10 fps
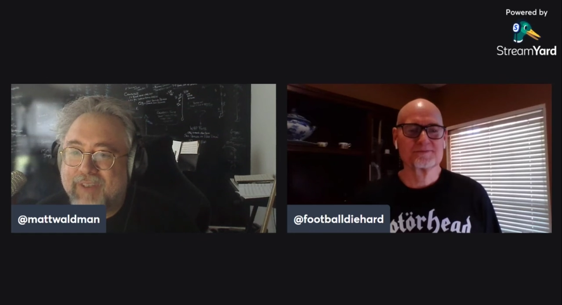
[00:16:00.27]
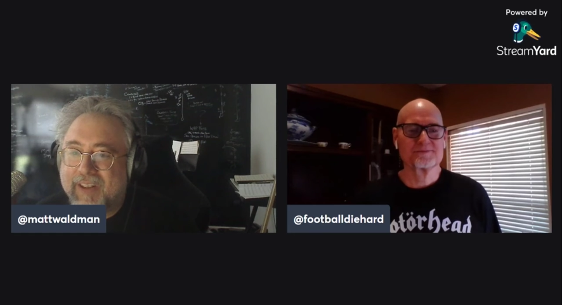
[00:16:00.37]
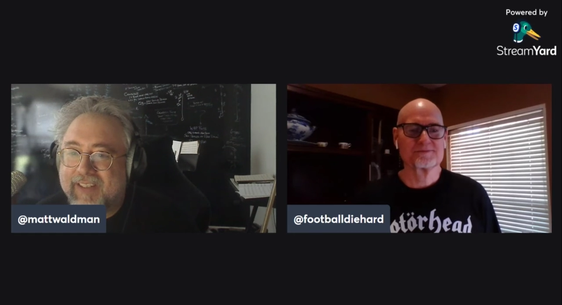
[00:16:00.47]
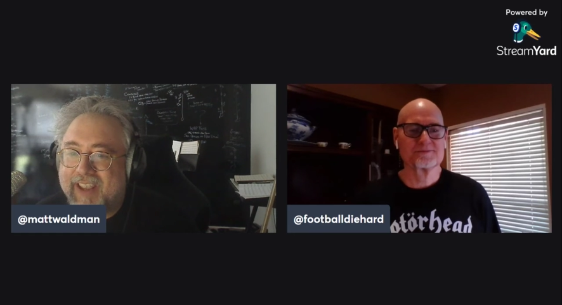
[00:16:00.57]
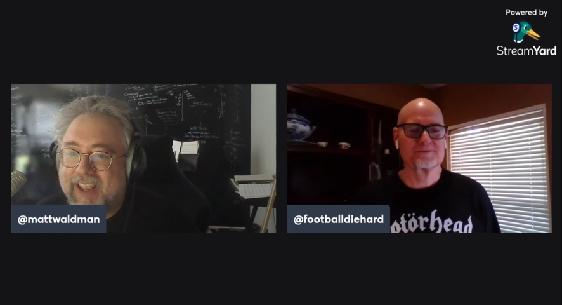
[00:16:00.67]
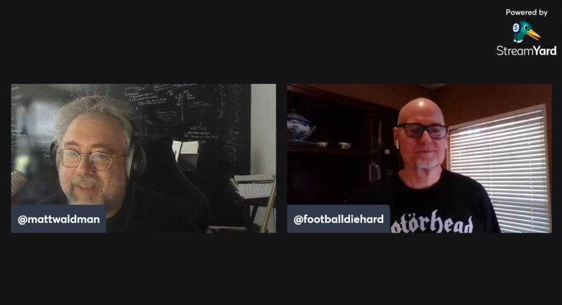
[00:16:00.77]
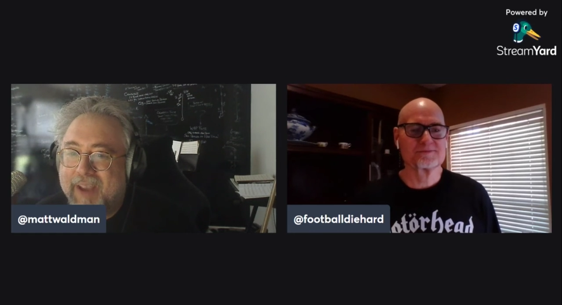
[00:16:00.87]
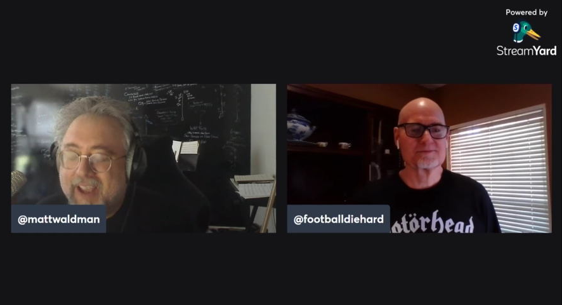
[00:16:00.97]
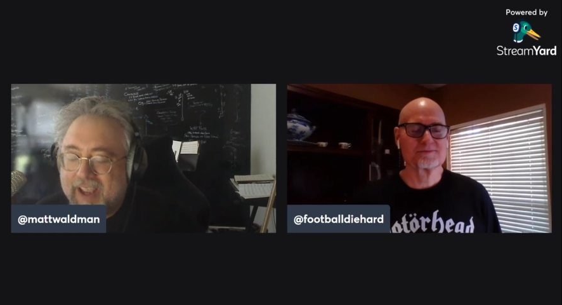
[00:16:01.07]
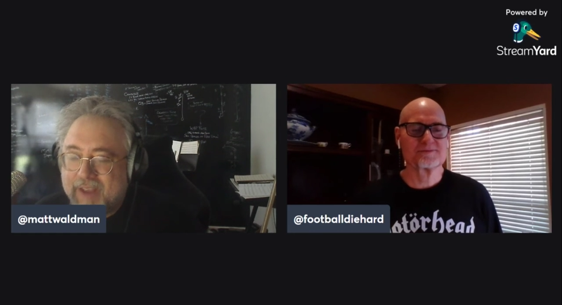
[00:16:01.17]
Speaker 1: on the team.
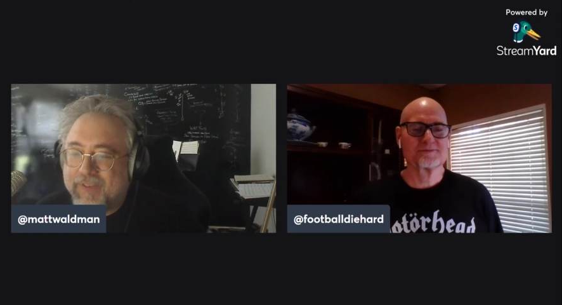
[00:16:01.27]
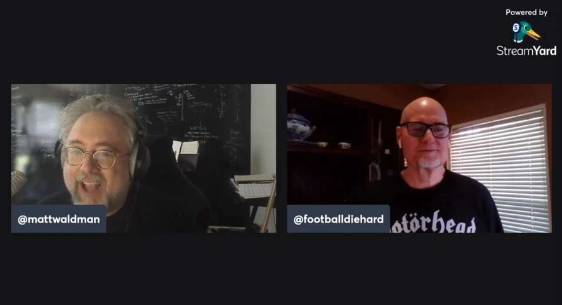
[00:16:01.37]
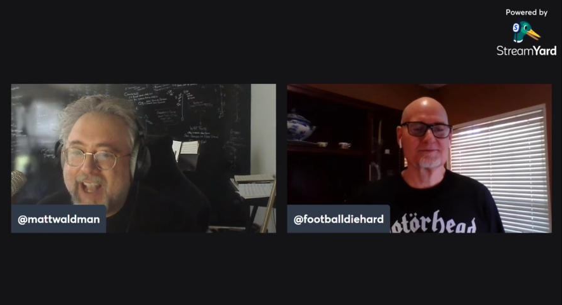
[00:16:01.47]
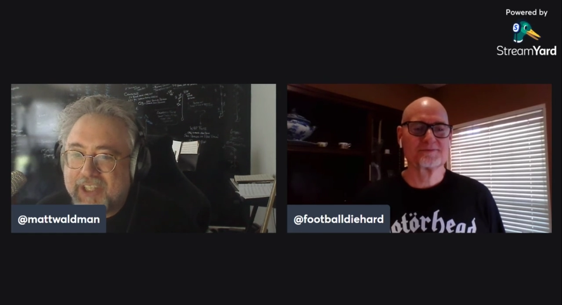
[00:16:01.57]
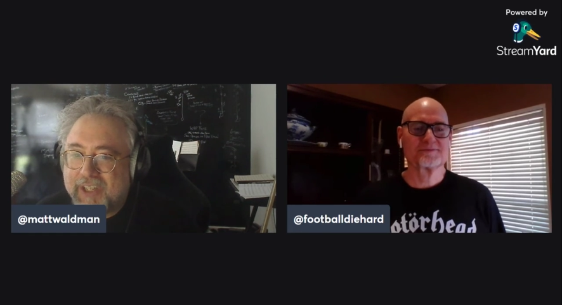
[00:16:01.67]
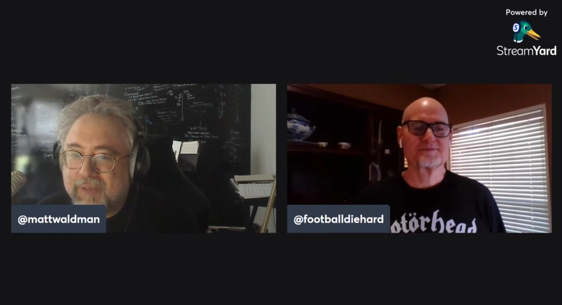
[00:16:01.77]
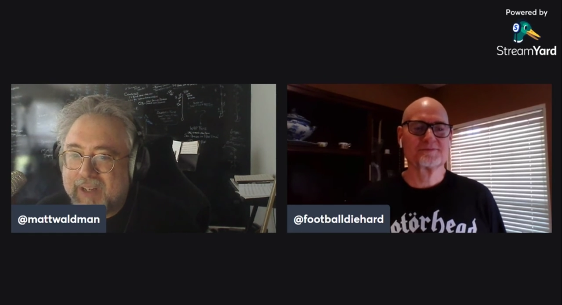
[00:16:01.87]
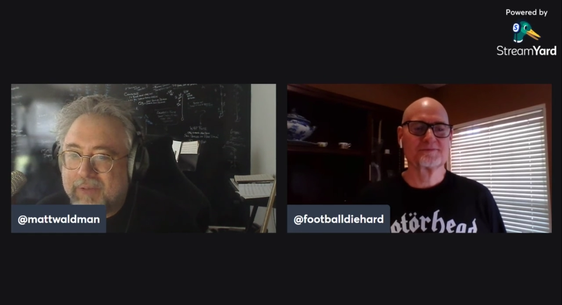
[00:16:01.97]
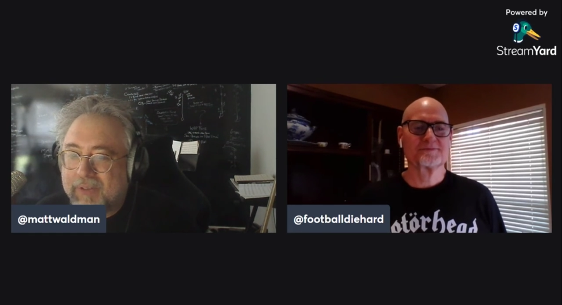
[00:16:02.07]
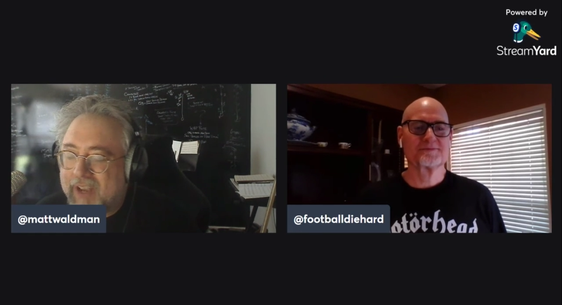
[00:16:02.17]
He flashed it when he
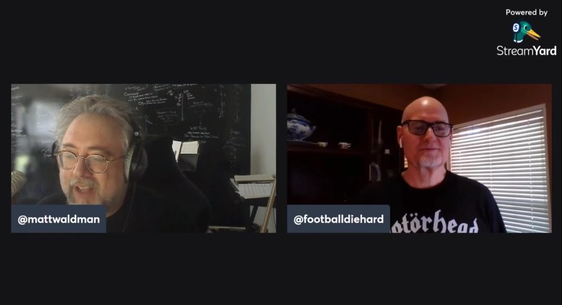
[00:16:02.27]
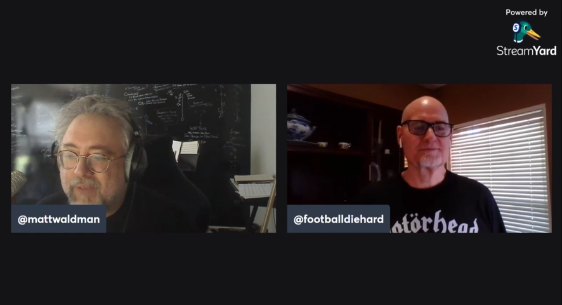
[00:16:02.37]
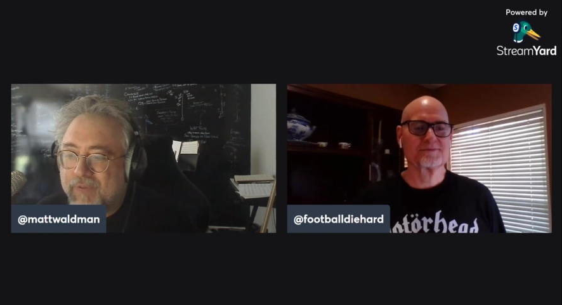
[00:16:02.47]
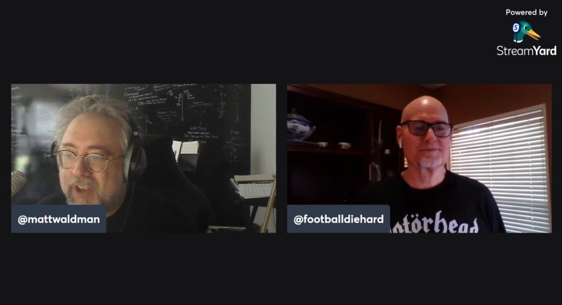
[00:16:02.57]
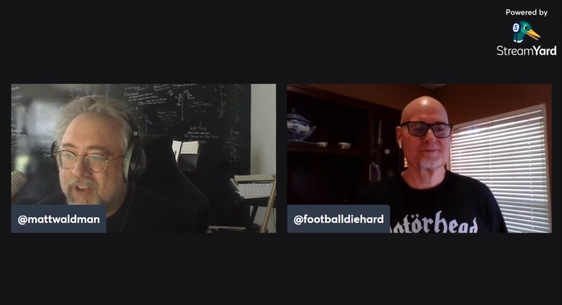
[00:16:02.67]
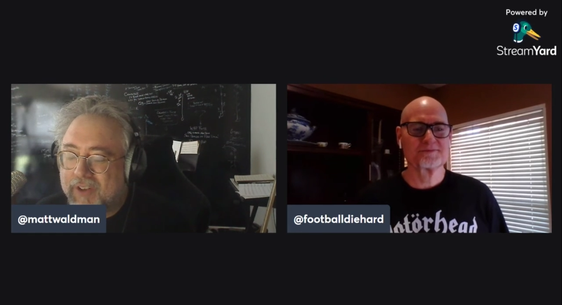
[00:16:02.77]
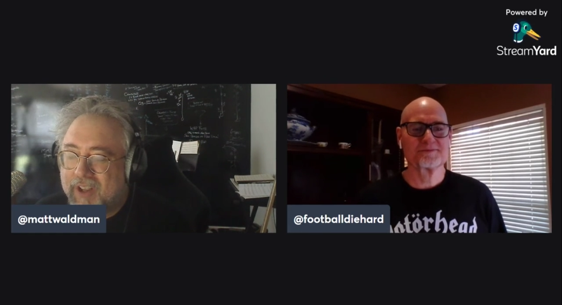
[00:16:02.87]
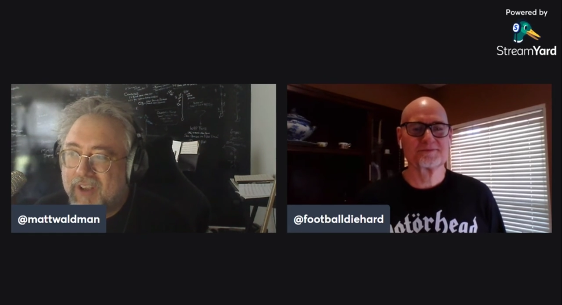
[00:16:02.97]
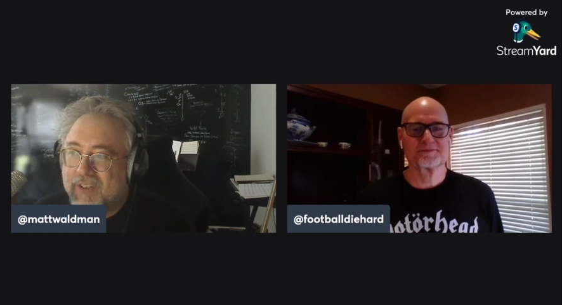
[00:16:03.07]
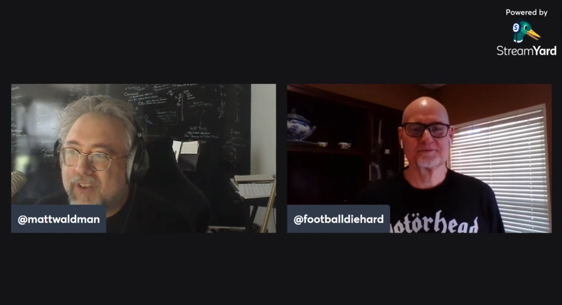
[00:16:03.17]
was on the field.
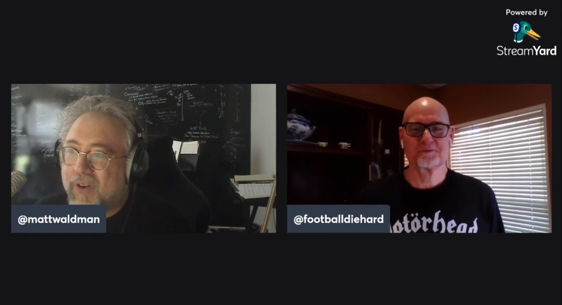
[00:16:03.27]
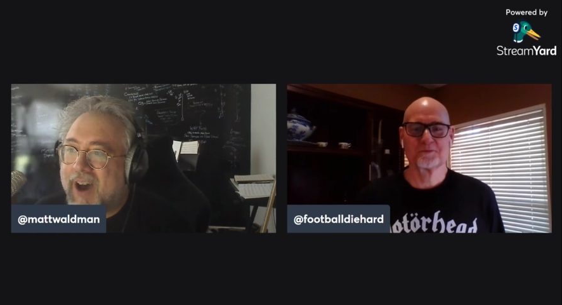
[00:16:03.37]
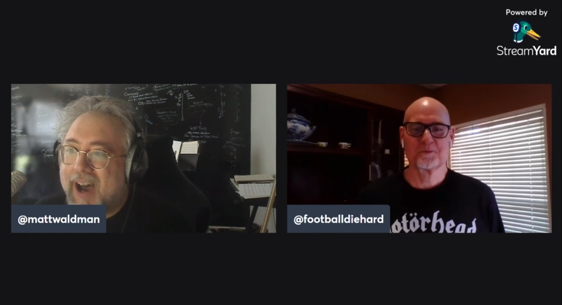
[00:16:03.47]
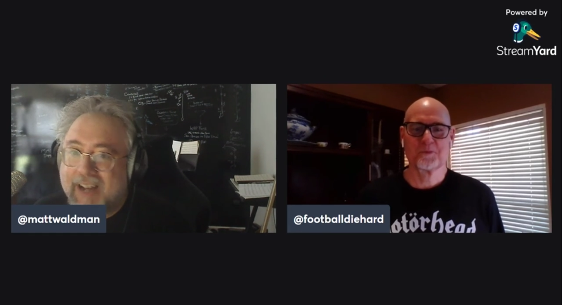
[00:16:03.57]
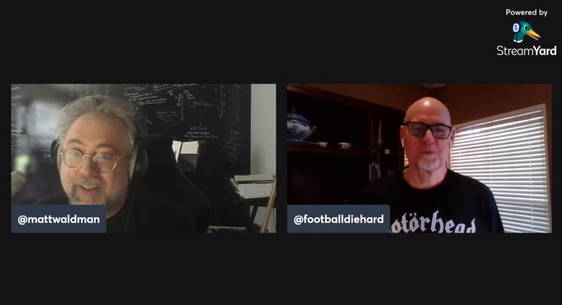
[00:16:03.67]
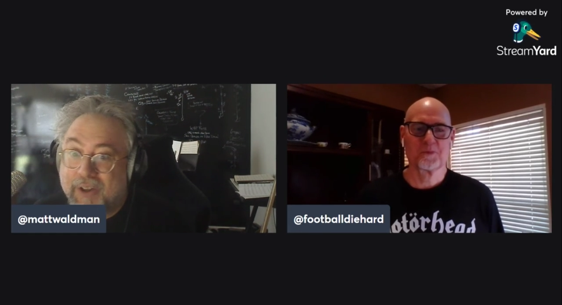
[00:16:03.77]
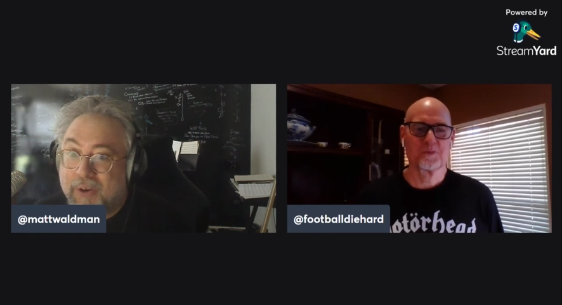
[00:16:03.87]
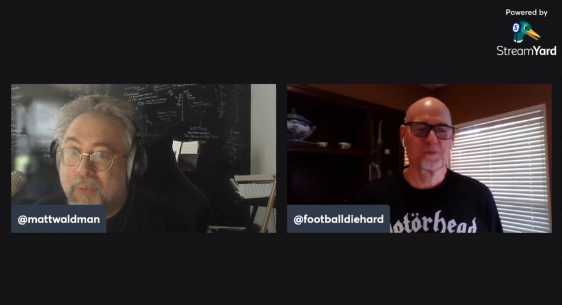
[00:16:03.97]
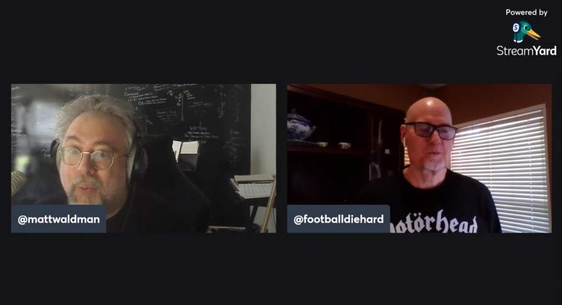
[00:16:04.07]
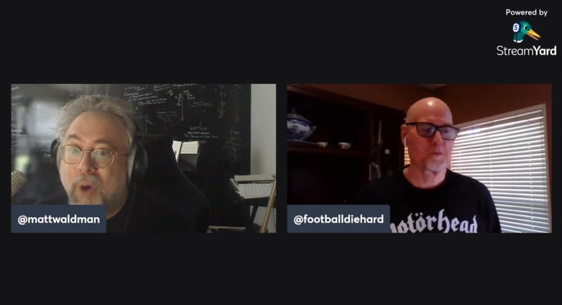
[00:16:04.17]
So I don't know
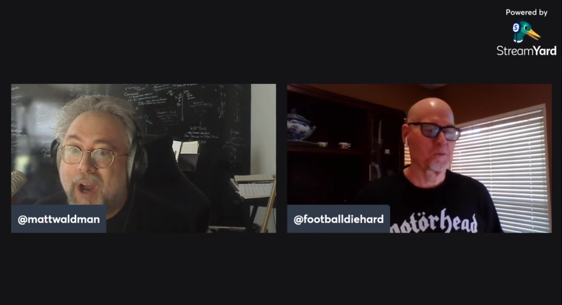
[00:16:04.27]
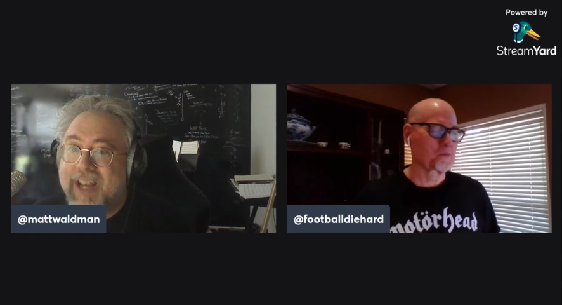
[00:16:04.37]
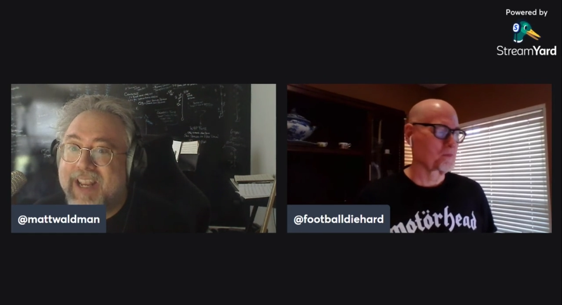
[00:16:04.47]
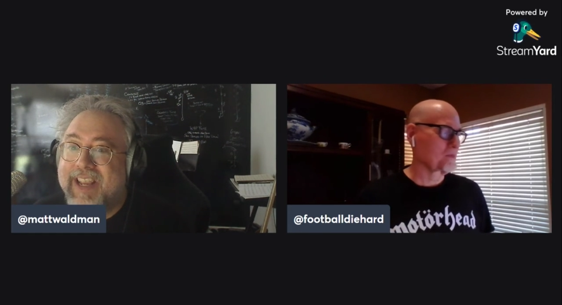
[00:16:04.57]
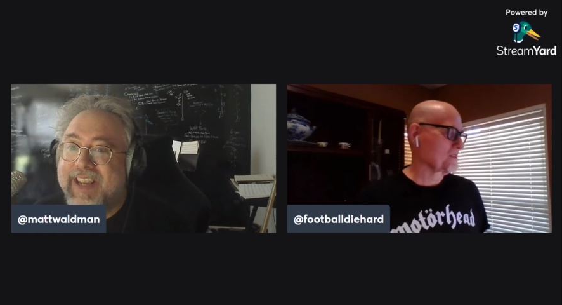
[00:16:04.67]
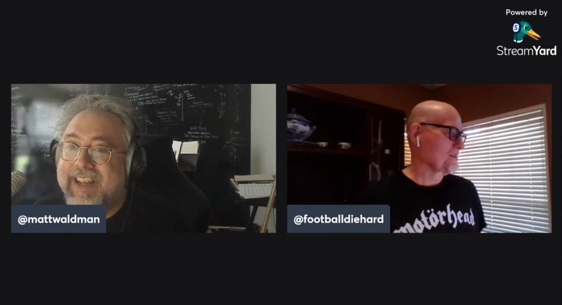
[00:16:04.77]
what he